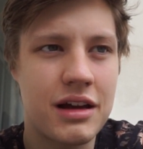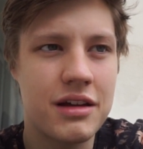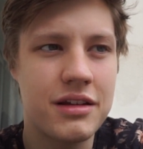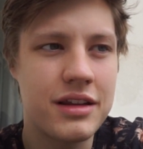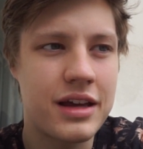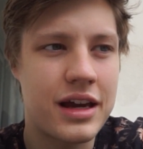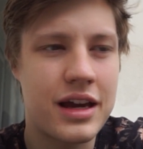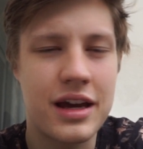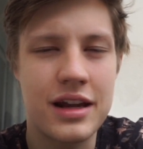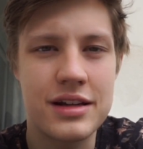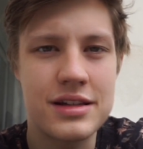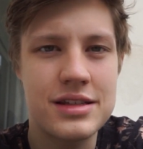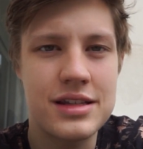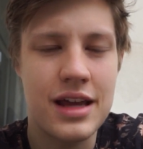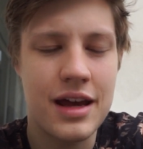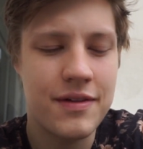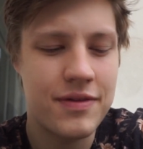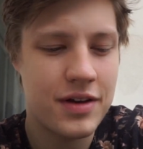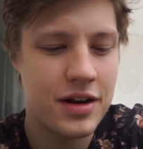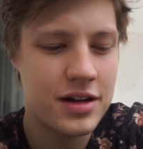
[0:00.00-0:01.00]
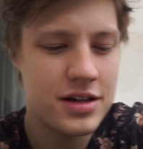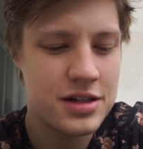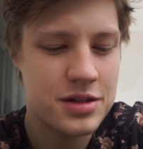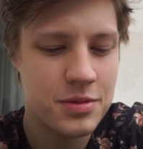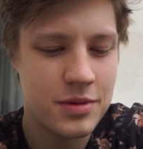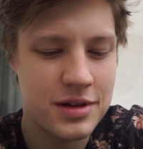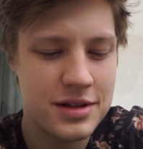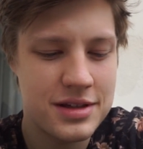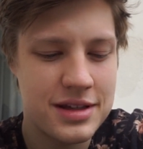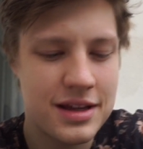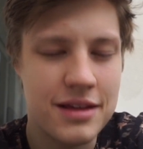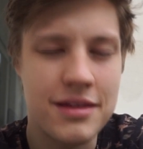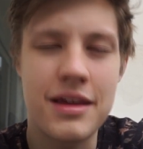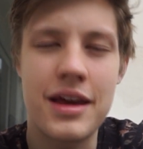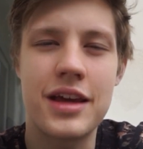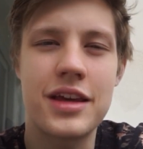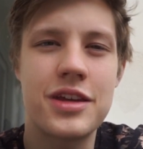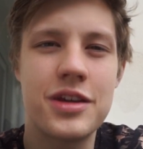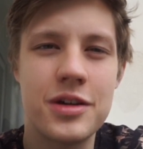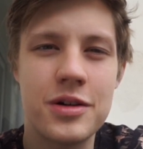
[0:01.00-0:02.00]
all that kind of stuff. And I just wanna say
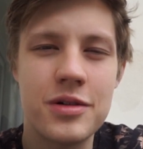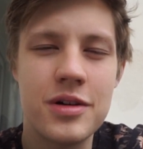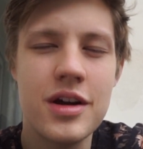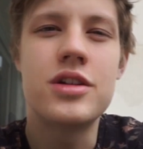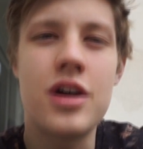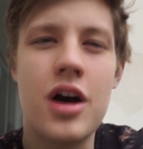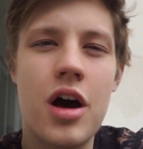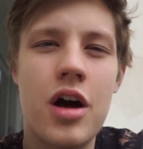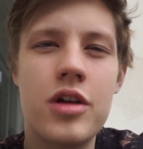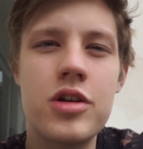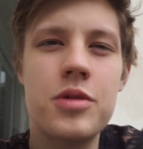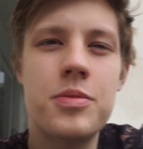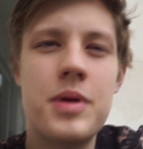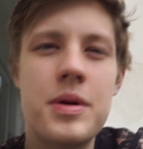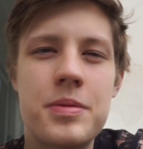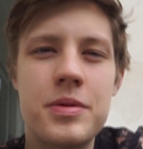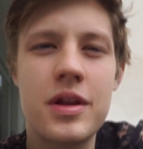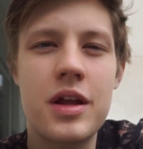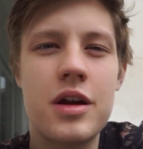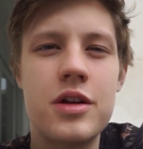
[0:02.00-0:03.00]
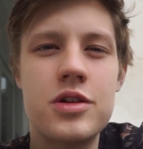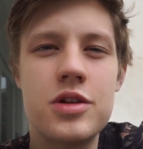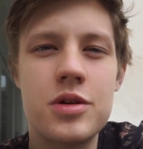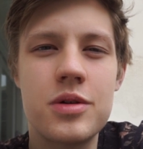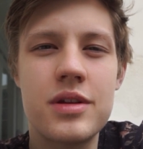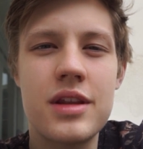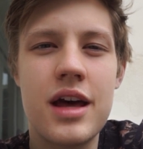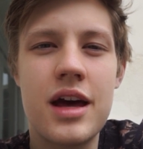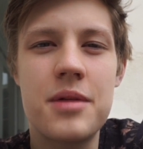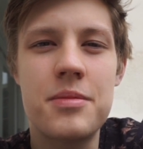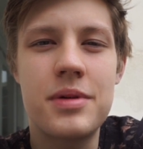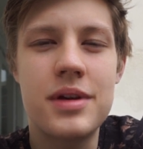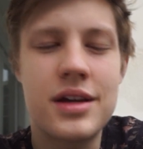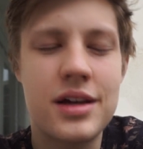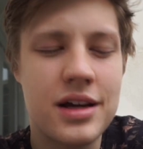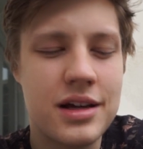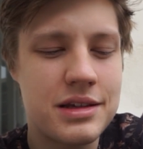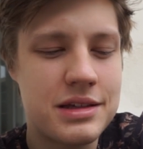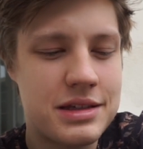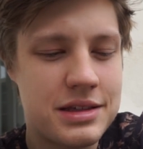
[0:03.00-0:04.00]
thank you to all you people that are doing that
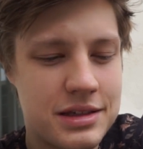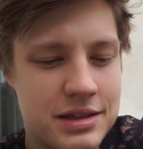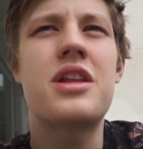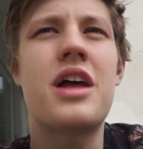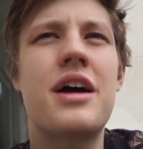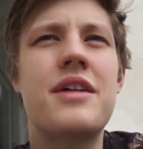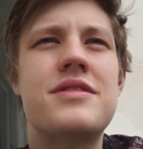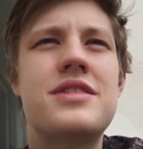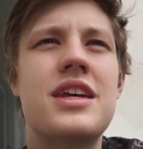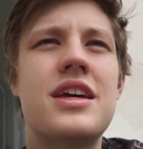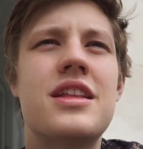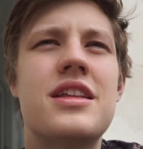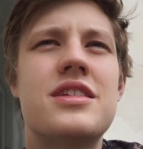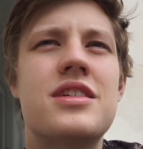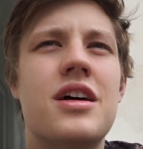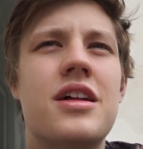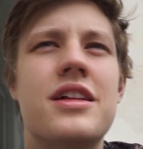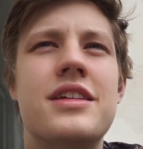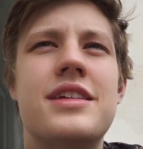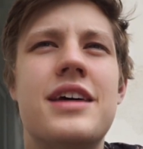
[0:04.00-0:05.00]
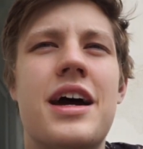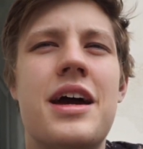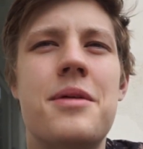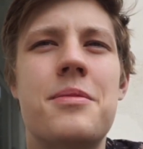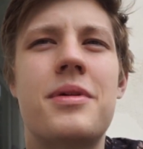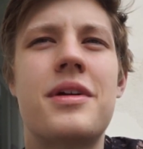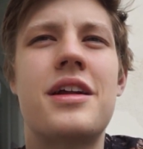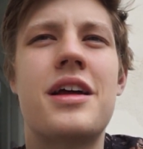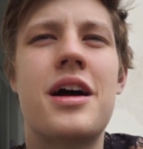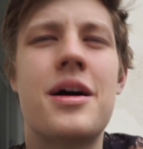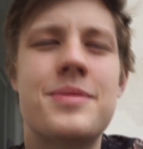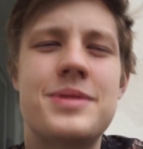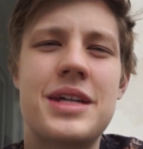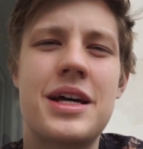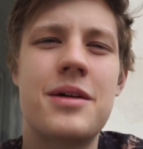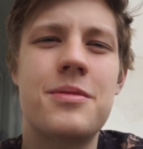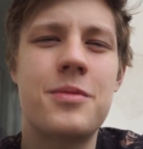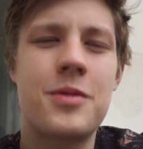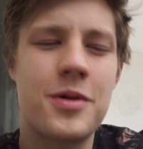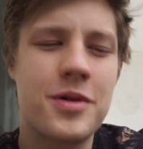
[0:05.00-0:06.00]
because I say this all the time, but it helps
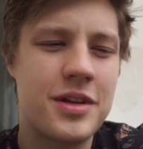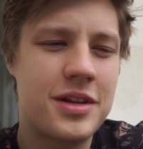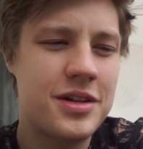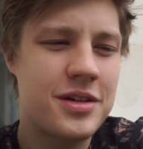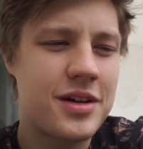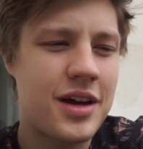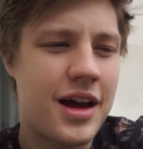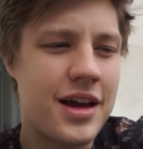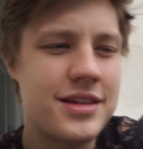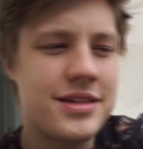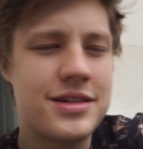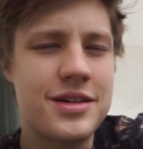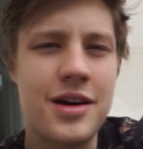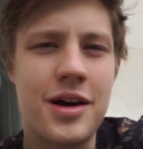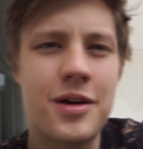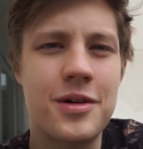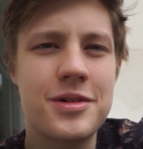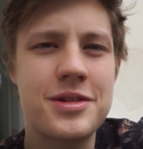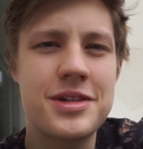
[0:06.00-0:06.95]
out more than you guys know.